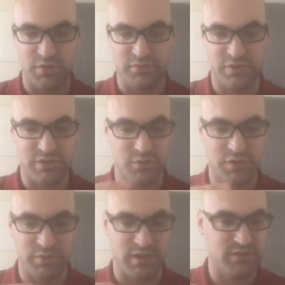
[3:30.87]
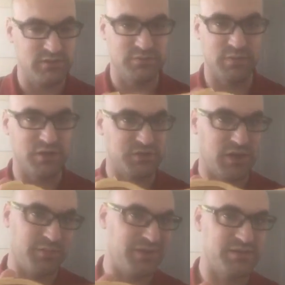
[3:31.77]
what you finished it with, but it smells
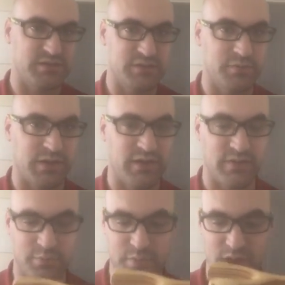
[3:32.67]
great. I'm guessing it's some kind of like